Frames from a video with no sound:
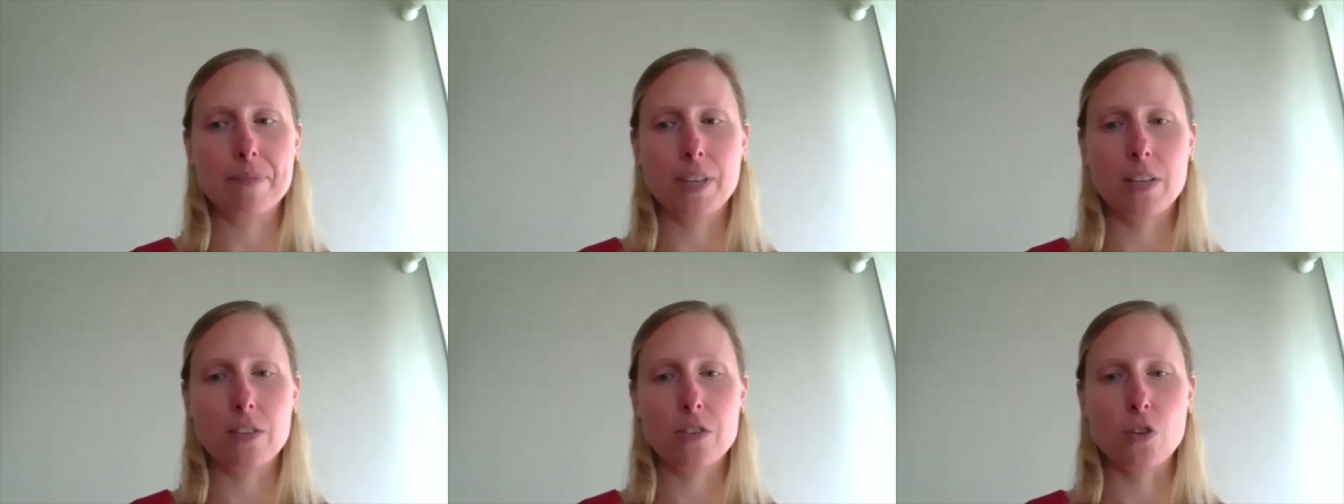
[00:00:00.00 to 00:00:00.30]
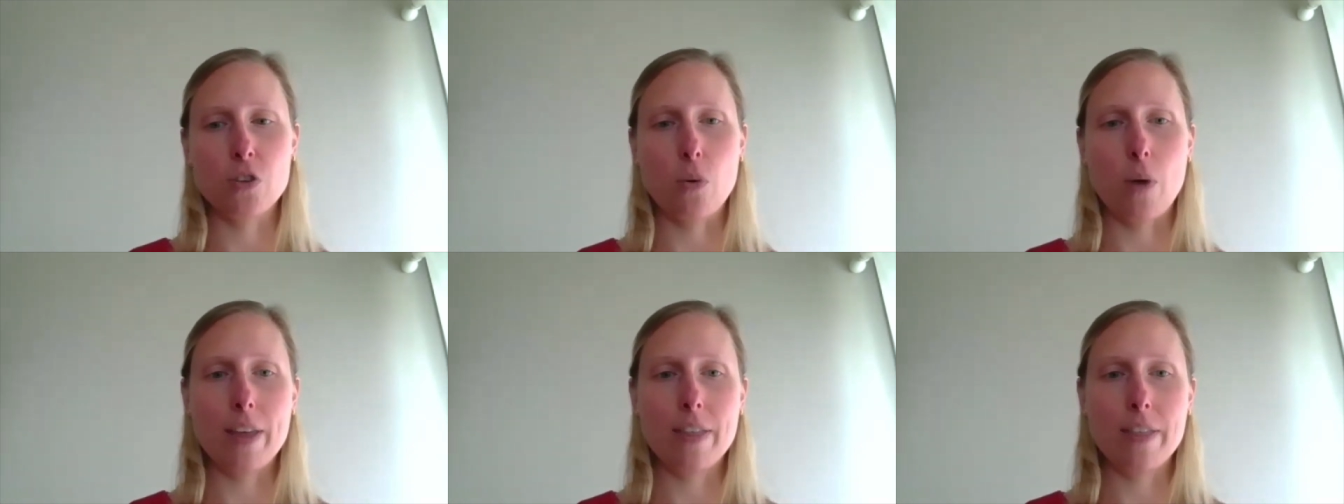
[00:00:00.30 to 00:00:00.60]

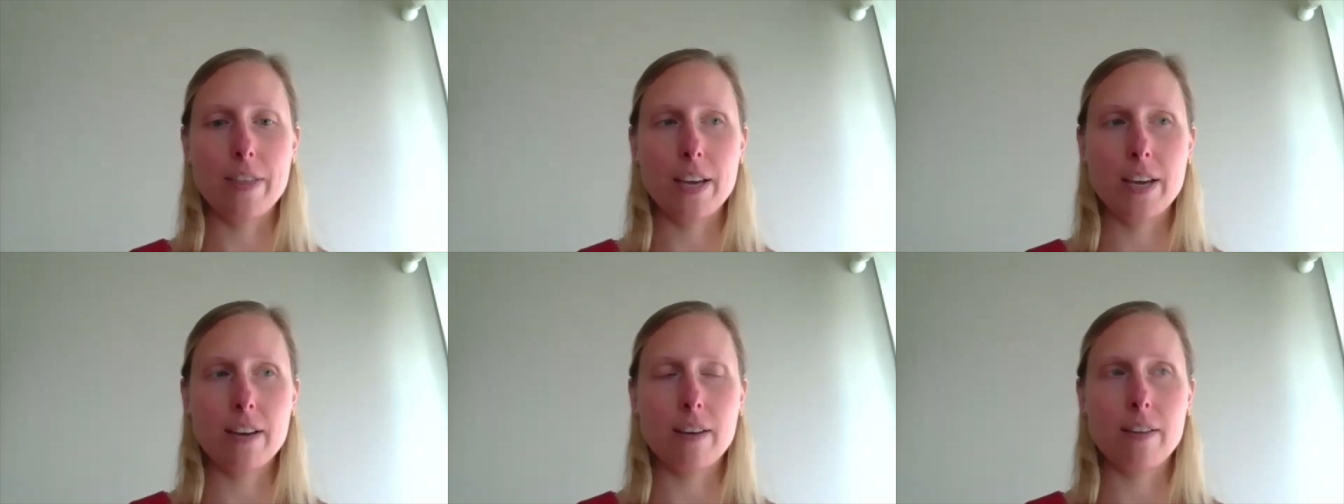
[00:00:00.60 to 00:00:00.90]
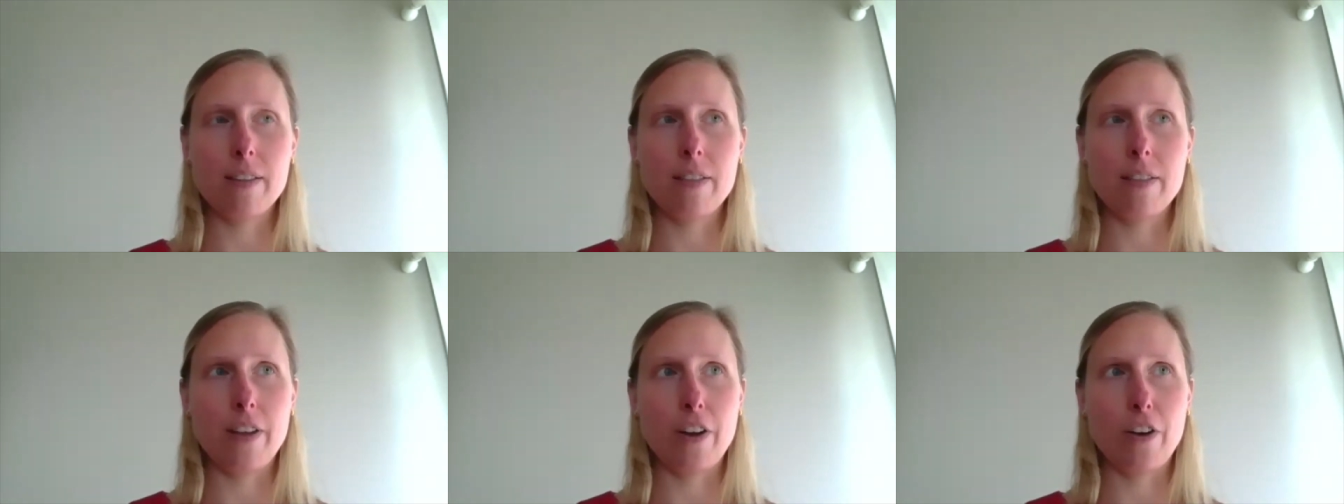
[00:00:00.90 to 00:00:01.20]
so i think
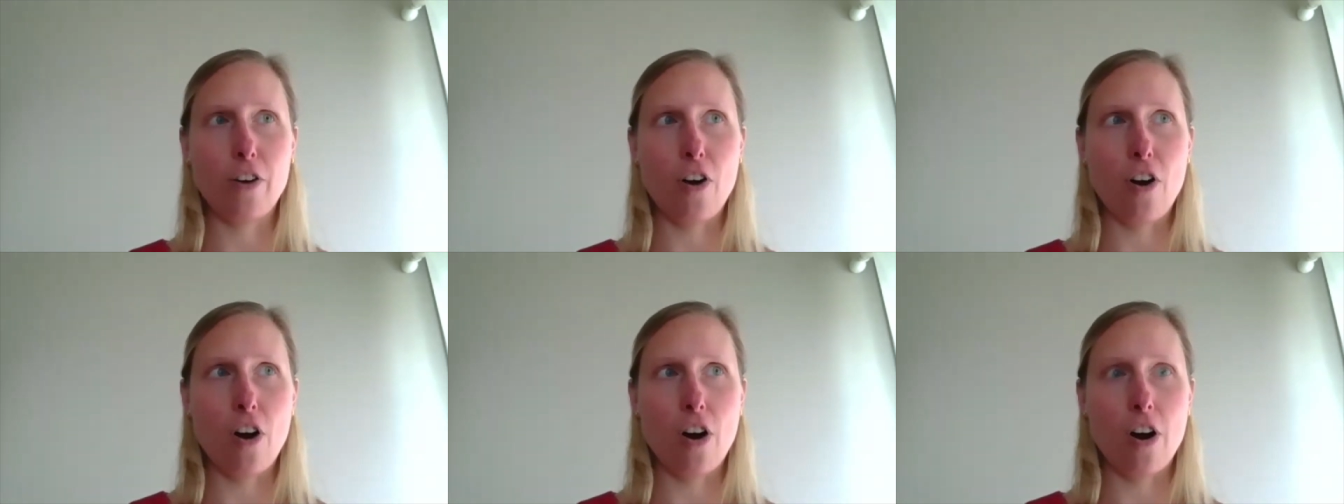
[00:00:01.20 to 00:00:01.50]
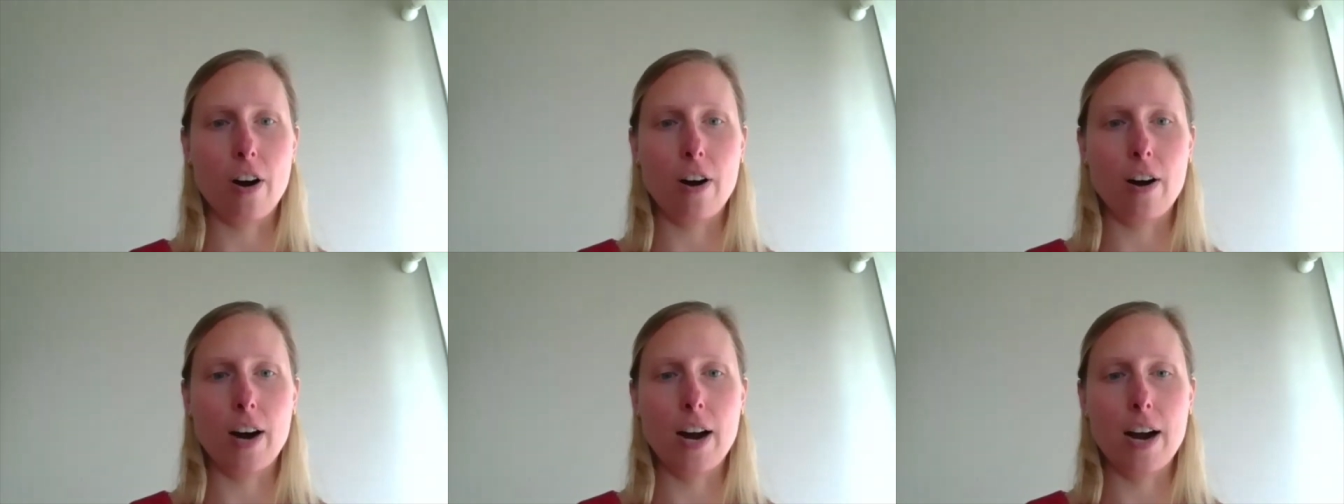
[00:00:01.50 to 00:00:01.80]
there
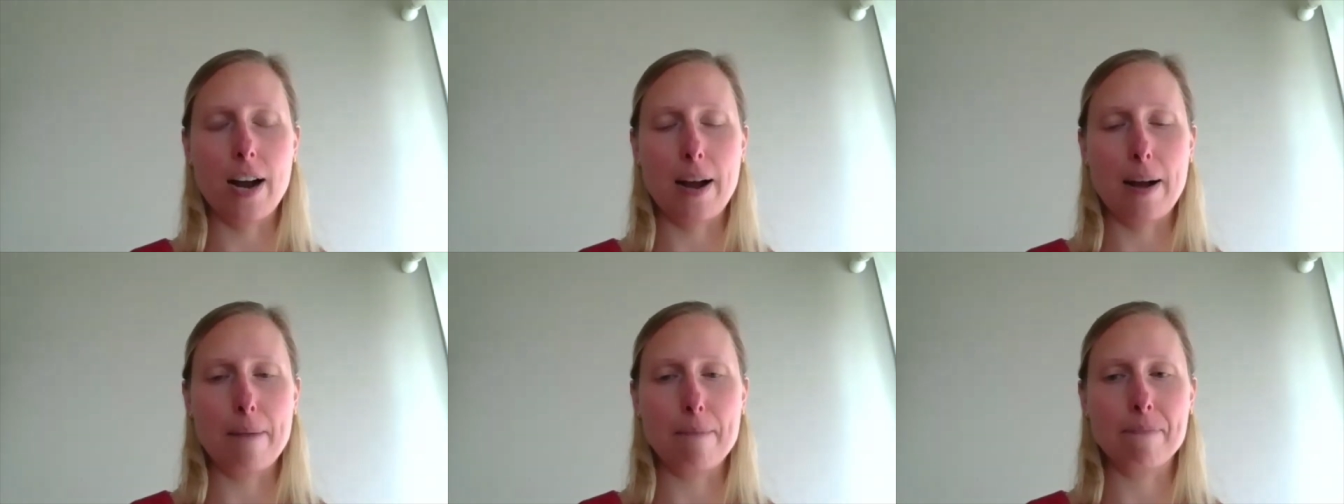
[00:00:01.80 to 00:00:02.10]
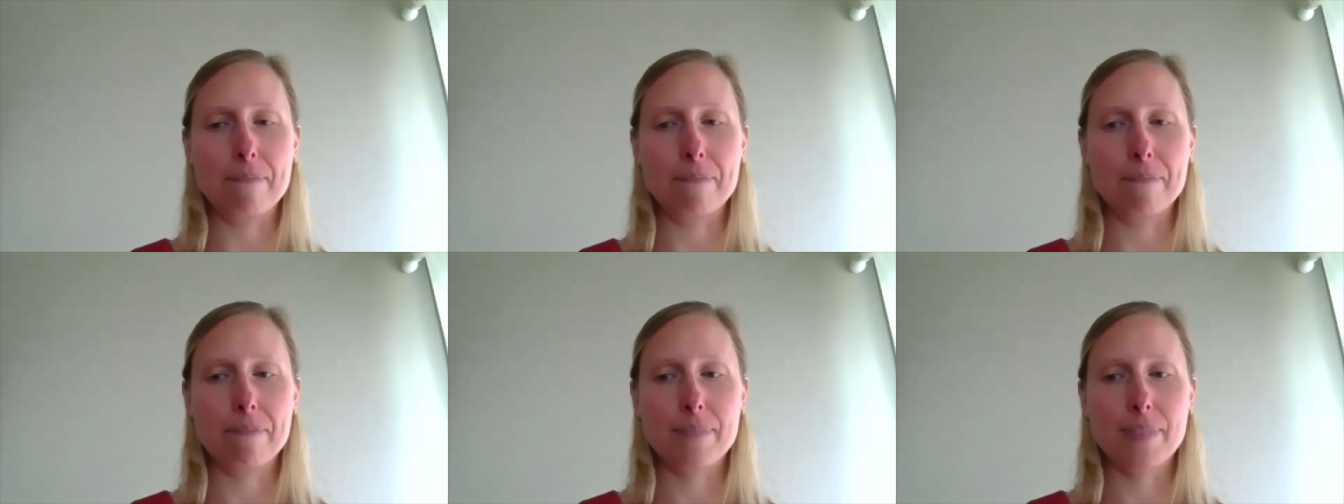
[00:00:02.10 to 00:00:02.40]
are
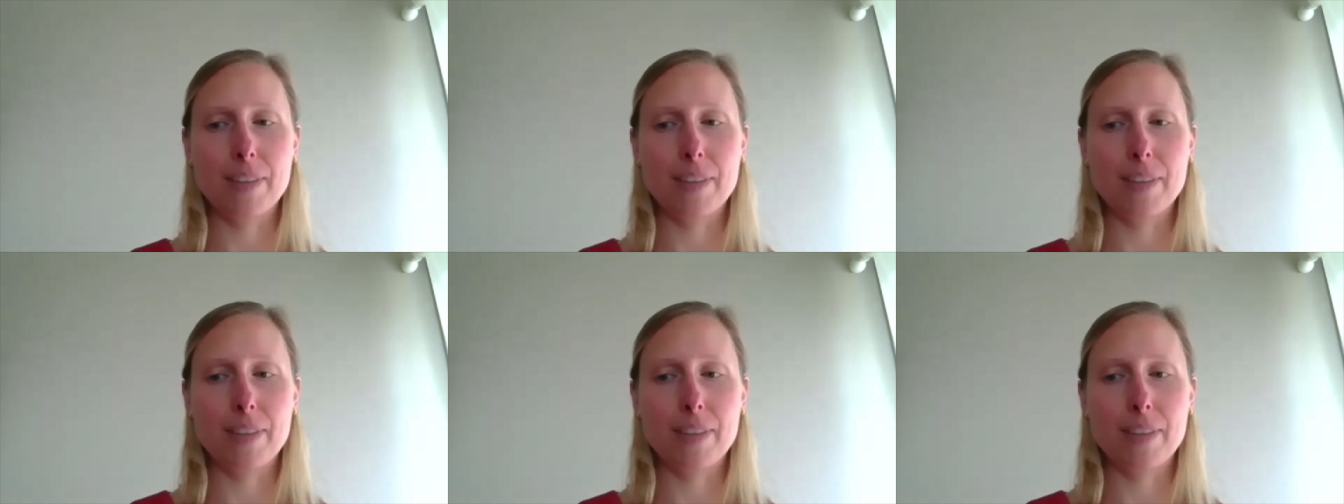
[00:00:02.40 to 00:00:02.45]
um,